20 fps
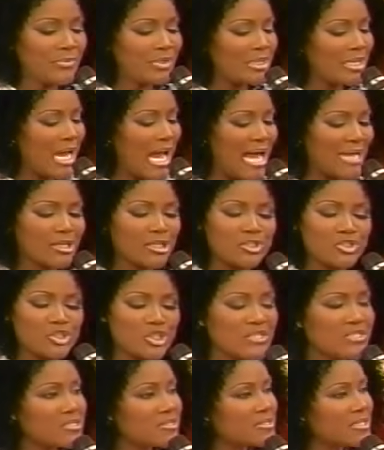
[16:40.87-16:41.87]
I can
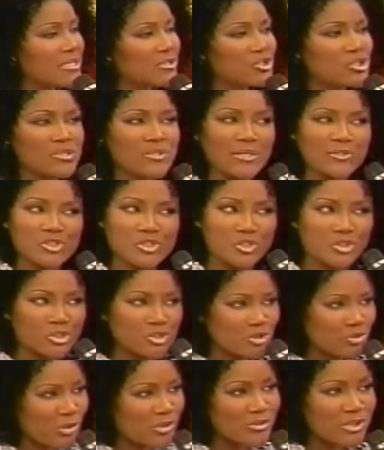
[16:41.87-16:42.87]
just sense such the
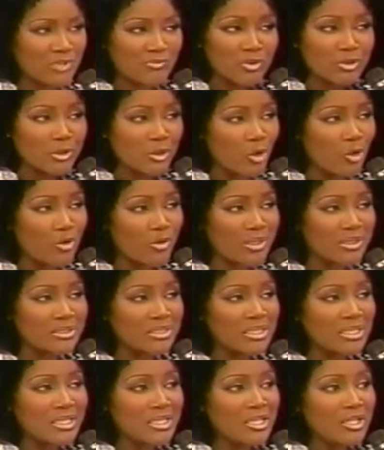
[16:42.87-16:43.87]
strength of the Lord
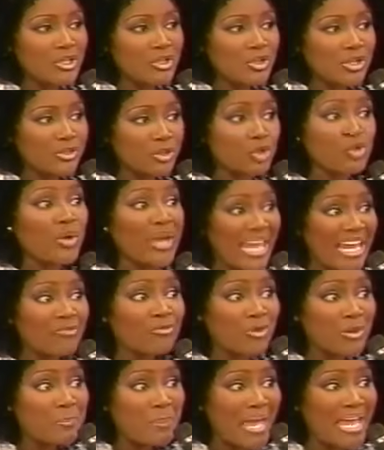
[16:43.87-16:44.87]
through
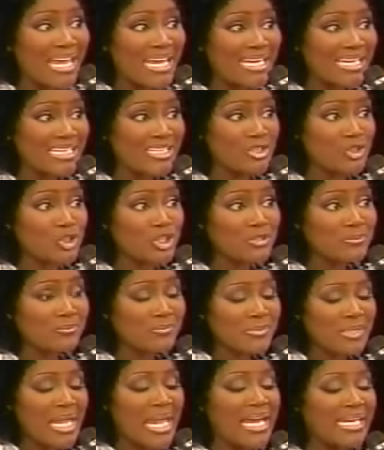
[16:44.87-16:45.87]
every page.
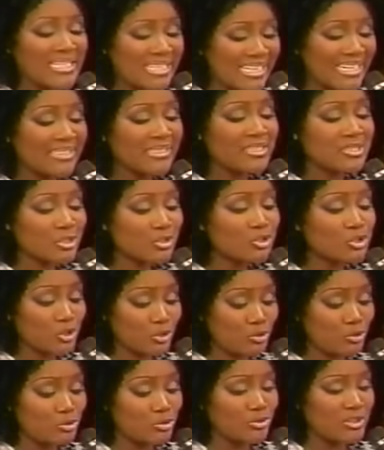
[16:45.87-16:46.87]
And it is a
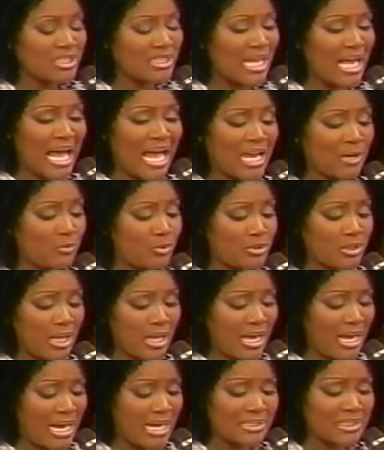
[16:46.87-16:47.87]
tool that I would
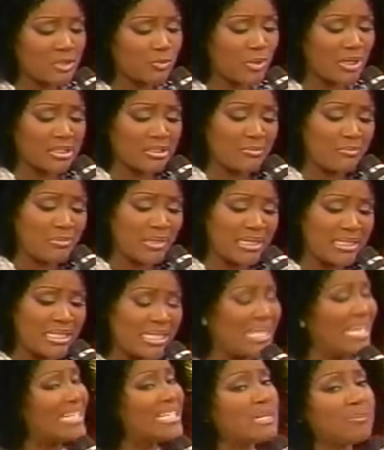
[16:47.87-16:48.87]
highly recommend
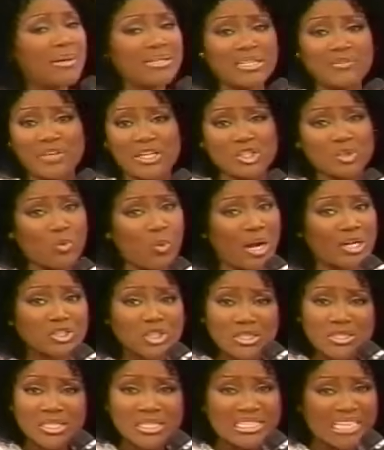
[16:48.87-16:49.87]
anybody that's
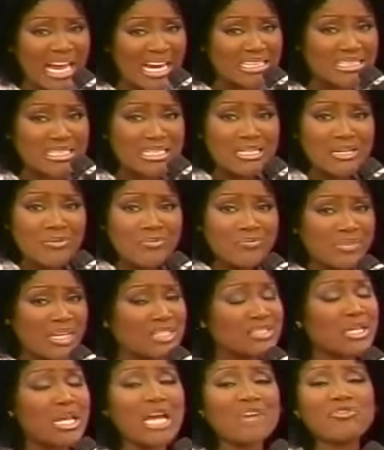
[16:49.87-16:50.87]
watching tonight,
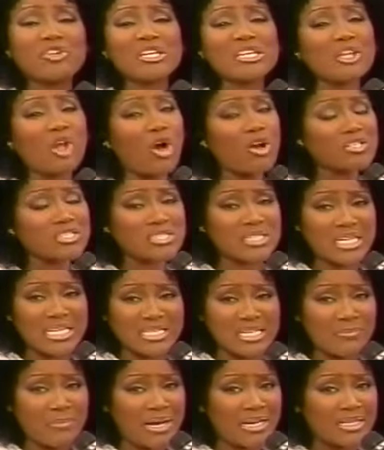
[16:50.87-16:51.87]
that's ever lost
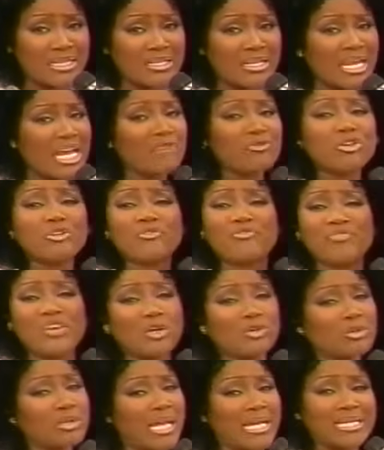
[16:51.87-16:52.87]
anybody and ever felt
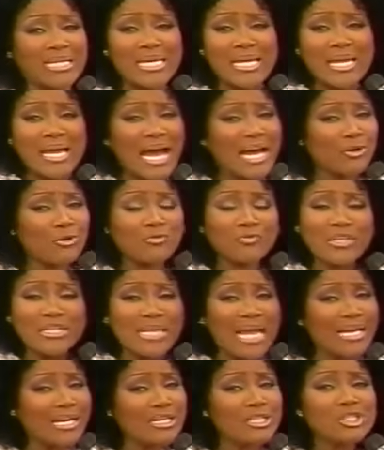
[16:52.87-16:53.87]
like, I don't think
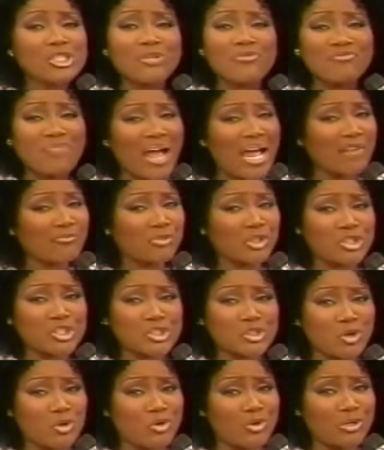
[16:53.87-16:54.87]
I can survive the
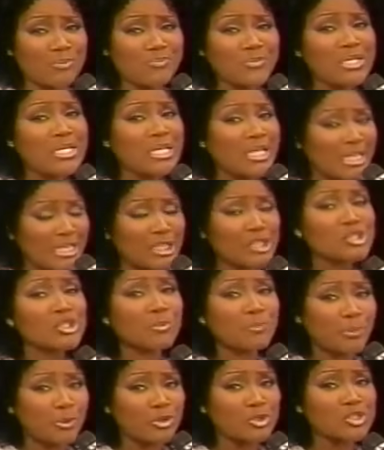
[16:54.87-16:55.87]
storm. Here's a
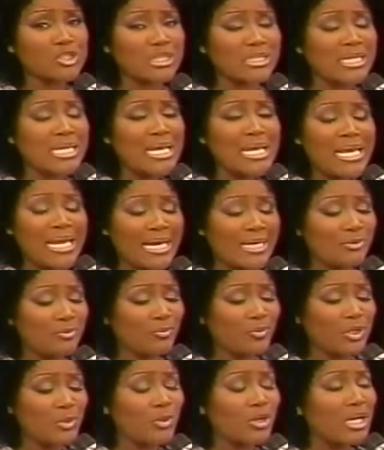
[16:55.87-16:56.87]
person, and
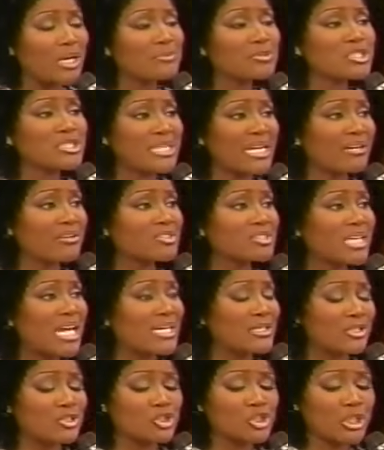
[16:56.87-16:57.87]
we were upstairs kind
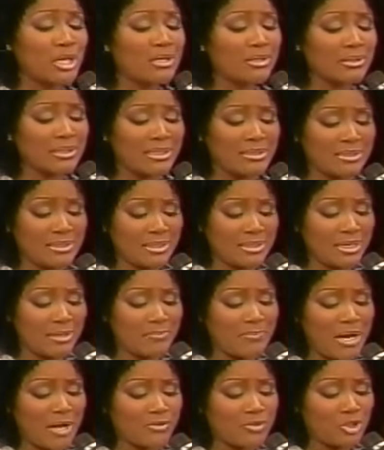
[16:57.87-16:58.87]
of chuckling
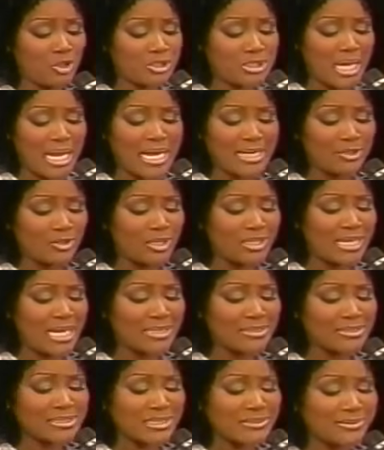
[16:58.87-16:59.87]
about your title, and I
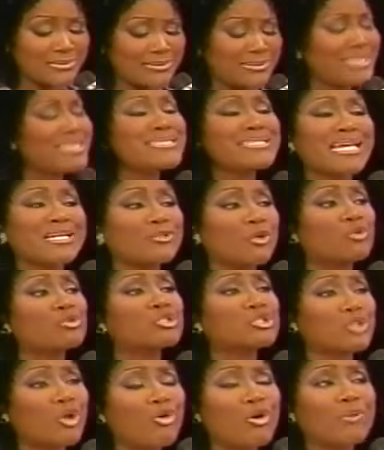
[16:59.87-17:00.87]
said, this ain't no
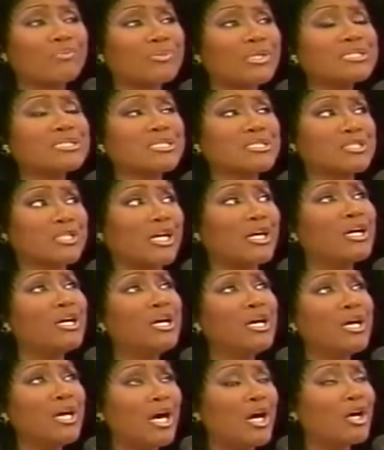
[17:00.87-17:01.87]
storm, this is a
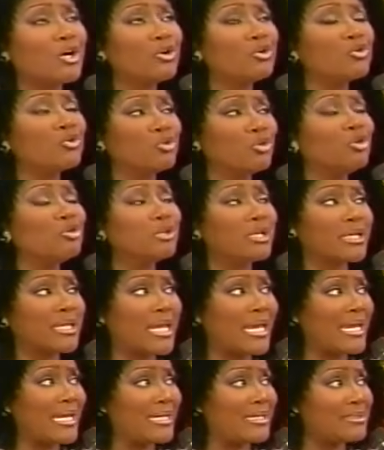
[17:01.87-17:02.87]

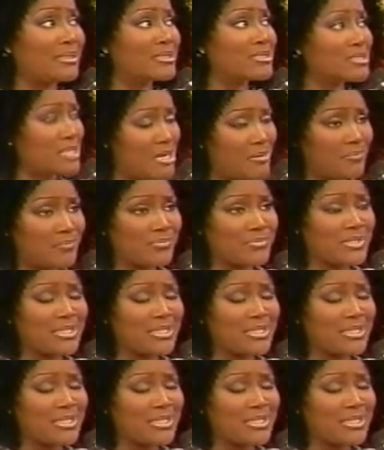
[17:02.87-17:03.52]
hurricane or something.